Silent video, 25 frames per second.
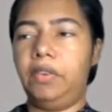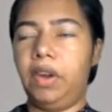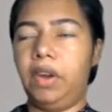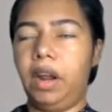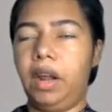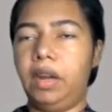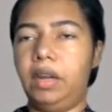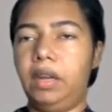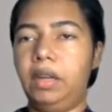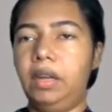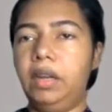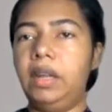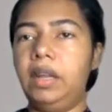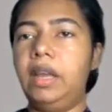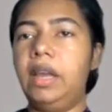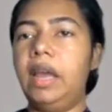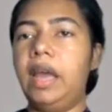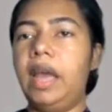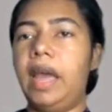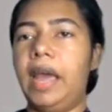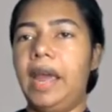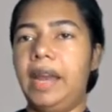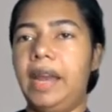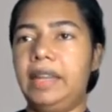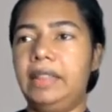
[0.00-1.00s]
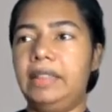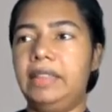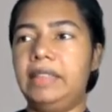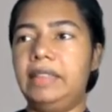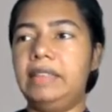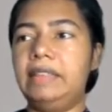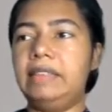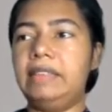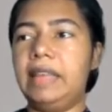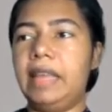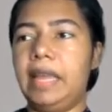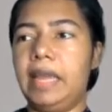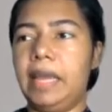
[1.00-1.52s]
run at the
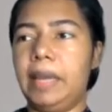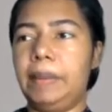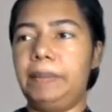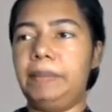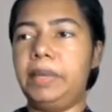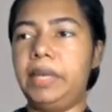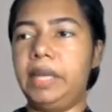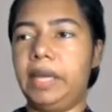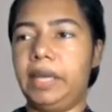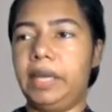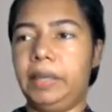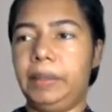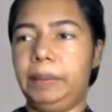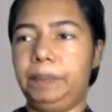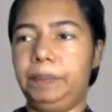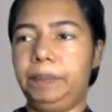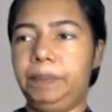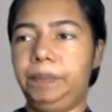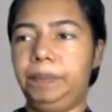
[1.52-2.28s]
same time.